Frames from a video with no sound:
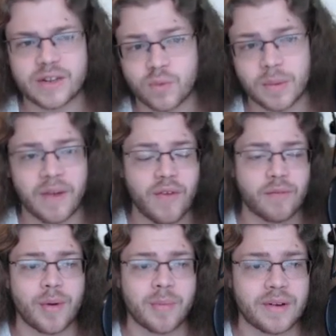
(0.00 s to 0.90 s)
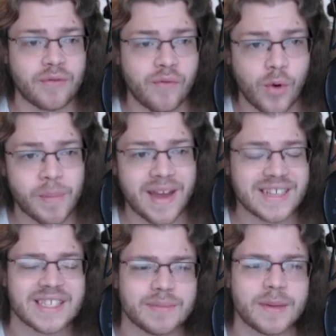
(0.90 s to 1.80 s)
It's one of my favorite Pokemon of the format.
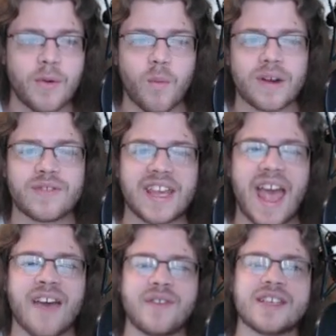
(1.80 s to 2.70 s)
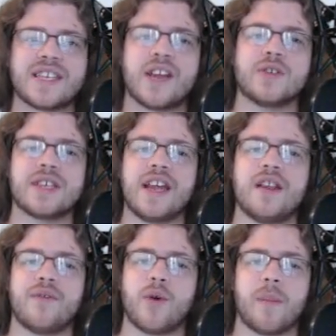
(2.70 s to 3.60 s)
It seems to be one of the heaviest hitters in
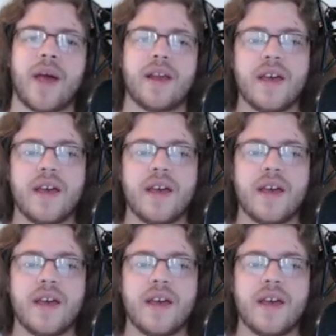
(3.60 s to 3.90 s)
the format.